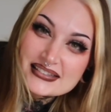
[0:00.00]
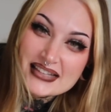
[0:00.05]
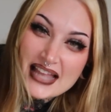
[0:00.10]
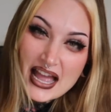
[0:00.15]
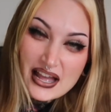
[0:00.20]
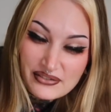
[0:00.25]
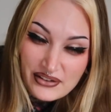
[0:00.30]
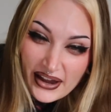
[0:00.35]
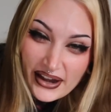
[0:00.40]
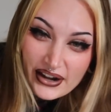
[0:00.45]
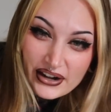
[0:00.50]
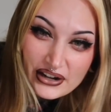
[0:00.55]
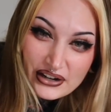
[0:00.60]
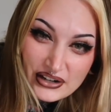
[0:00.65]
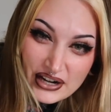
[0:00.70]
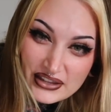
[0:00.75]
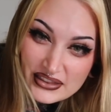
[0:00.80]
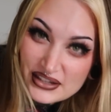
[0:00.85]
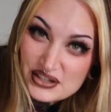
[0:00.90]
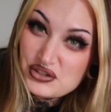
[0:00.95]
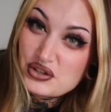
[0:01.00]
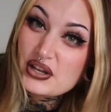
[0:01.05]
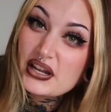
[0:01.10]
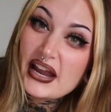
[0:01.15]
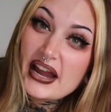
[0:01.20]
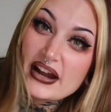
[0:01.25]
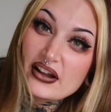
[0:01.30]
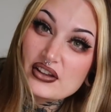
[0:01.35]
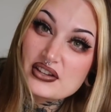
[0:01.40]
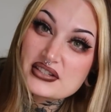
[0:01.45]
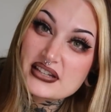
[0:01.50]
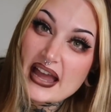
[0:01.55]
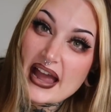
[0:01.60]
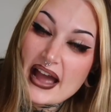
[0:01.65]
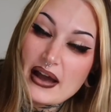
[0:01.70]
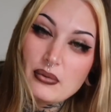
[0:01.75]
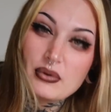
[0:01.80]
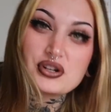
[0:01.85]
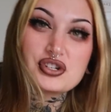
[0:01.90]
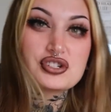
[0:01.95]
have hair, unless you get a hairless
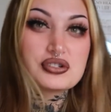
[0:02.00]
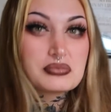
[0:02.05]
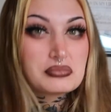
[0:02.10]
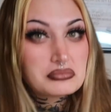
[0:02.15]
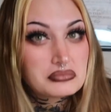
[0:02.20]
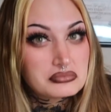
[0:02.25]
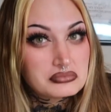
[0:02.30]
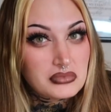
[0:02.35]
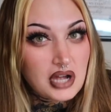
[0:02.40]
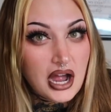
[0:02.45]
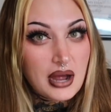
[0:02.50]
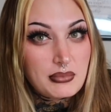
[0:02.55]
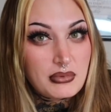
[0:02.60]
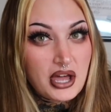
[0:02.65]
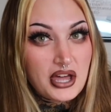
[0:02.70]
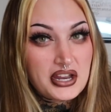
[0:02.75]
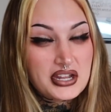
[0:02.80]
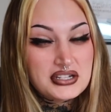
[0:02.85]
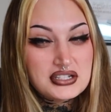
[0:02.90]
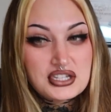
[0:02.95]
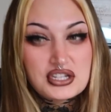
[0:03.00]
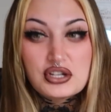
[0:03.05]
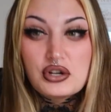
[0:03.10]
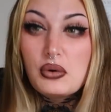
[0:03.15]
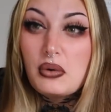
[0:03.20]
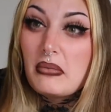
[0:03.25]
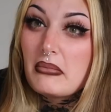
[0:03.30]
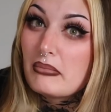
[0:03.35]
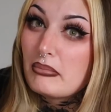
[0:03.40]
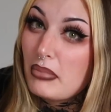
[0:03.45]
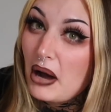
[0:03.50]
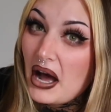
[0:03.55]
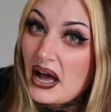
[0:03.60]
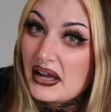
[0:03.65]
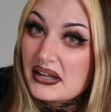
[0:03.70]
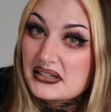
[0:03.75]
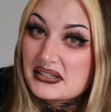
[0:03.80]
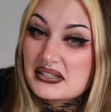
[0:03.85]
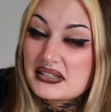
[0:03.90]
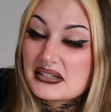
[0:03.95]
cat, which I'm not into,
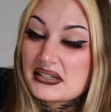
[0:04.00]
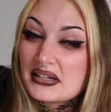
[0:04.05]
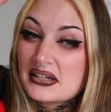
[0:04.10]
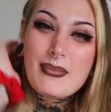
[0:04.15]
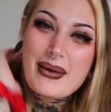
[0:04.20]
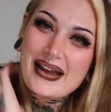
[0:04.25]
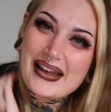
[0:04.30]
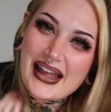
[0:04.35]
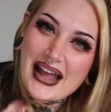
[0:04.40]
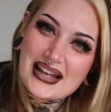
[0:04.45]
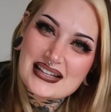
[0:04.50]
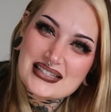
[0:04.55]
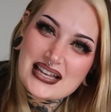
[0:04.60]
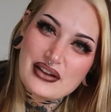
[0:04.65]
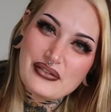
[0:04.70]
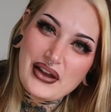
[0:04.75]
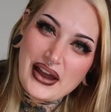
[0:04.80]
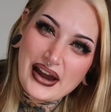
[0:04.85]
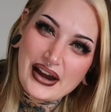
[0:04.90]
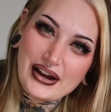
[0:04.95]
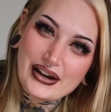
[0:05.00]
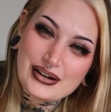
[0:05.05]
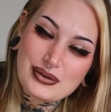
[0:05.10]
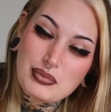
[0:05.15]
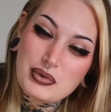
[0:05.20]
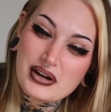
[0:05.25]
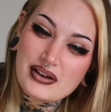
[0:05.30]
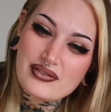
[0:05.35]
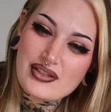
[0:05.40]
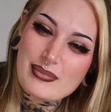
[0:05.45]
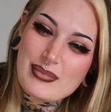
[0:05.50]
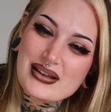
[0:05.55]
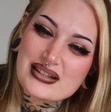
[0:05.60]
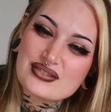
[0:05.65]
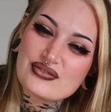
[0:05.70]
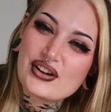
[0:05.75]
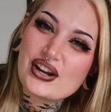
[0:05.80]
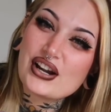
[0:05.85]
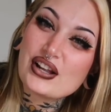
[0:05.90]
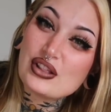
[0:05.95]
but my cats have hair. One of them has
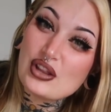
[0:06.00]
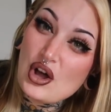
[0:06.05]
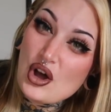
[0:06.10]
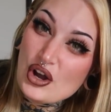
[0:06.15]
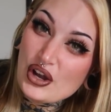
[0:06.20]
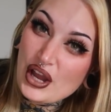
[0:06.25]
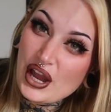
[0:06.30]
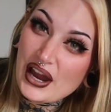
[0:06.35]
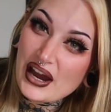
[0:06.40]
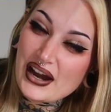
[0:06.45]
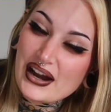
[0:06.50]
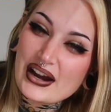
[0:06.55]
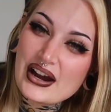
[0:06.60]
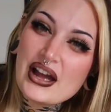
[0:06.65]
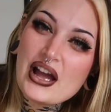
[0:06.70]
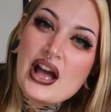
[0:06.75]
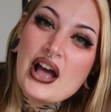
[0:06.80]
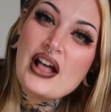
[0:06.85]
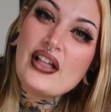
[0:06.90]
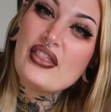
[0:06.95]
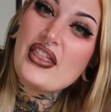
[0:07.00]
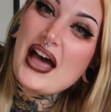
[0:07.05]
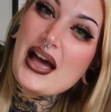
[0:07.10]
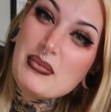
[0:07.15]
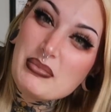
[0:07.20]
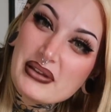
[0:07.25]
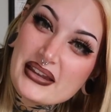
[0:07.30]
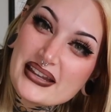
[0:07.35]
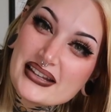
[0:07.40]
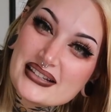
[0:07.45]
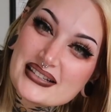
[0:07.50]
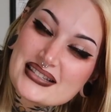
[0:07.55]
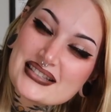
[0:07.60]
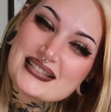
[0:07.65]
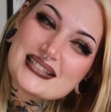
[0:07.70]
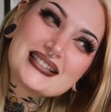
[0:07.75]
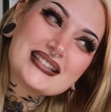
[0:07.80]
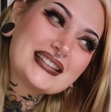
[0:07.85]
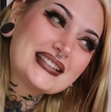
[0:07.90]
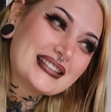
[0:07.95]
very long hair. That means
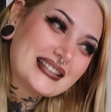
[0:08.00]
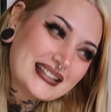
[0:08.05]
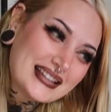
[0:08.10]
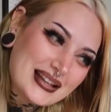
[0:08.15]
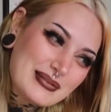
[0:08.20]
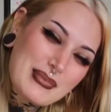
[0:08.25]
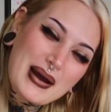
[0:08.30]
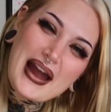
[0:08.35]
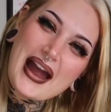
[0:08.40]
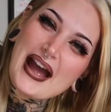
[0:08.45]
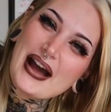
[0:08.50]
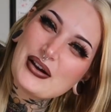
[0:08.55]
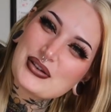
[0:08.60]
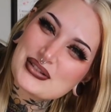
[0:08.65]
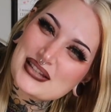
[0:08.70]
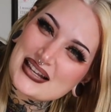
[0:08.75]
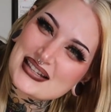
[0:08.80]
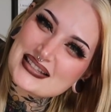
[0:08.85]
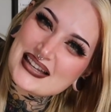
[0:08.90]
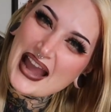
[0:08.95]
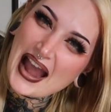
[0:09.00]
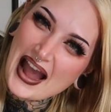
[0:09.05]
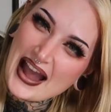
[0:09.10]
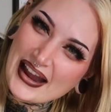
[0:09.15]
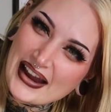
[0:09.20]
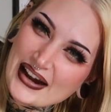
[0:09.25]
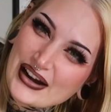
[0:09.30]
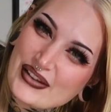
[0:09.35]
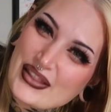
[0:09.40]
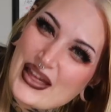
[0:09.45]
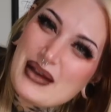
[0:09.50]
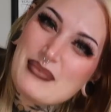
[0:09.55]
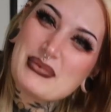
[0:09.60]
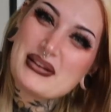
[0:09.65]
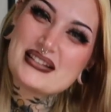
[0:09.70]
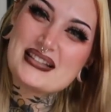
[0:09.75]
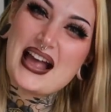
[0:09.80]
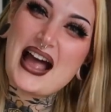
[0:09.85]
my house has cat hair. That means